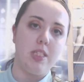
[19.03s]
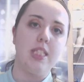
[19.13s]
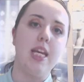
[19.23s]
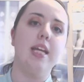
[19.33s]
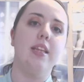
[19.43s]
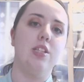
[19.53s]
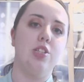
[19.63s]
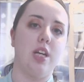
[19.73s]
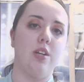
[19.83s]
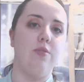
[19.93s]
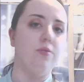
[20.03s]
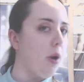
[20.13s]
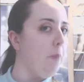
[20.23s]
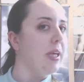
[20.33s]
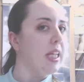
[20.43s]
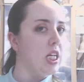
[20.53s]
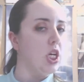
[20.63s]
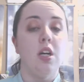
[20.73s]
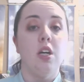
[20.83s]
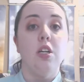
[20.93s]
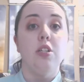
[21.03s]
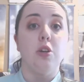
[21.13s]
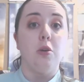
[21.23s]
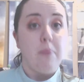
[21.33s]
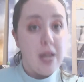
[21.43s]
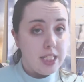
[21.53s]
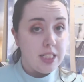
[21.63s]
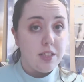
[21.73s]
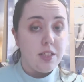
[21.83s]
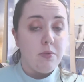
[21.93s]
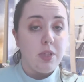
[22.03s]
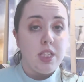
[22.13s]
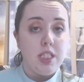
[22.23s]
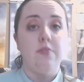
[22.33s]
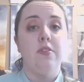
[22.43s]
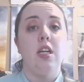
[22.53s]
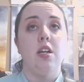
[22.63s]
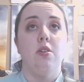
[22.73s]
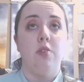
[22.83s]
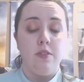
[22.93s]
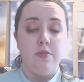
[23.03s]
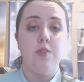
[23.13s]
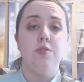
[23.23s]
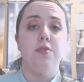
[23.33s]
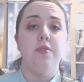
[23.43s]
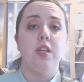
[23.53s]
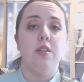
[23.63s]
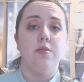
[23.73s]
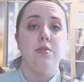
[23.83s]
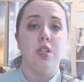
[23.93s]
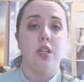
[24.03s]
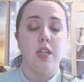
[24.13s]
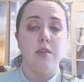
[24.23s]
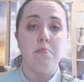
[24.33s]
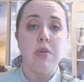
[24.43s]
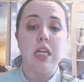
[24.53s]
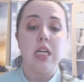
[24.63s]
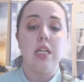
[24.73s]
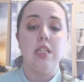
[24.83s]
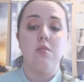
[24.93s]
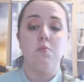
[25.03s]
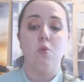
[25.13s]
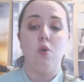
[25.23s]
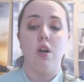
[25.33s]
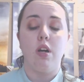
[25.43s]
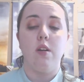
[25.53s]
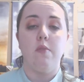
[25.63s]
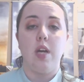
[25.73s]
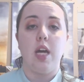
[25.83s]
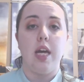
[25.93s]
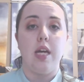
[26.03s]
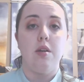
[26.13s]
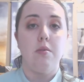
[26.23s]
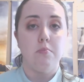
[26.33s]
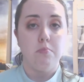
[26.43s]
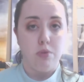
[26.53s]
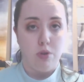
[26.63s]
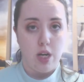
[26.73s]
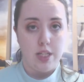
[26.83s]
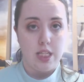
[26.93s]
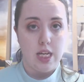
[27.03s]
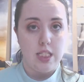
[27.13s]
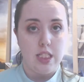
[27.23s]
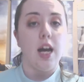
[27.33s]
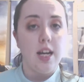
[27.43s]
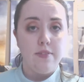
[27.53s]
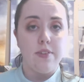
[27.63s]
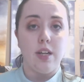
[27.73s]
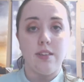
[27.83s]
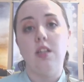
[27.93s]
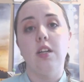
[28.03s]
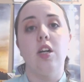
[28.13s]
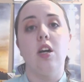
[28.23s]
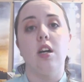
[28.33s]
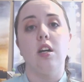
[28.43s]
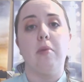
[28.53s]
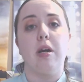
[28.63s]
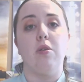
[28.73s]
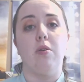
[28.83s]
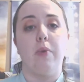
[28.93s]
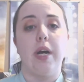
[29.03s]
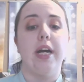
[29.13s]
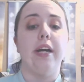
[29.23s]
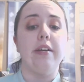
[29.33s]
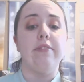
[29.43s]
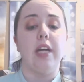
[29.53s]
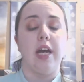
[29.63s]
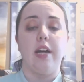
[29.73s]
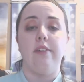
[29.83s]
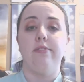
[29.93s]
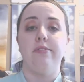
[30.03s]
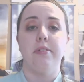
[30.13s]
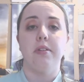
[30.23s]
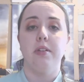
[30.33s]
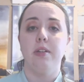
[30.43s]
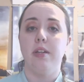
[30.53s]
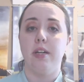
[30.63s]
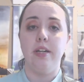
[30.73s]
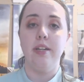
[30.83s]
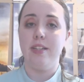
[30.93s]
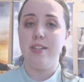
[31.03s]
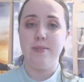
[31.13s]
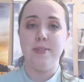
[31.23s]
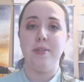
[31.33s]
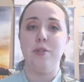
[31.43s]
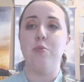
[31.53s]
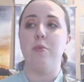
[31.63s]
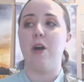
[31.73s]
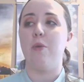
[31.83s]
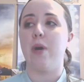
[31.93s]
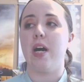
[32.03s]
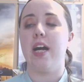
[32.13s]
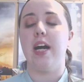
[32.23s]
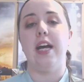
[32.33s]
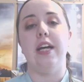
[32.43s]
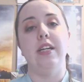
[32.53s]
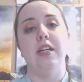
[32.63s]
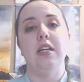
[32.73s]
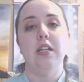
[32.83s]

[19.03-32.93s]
take the channel from here. So basically what this video and future videos are going to be is more of a process. I've thought long and hard about why I even have a YouTube, about why I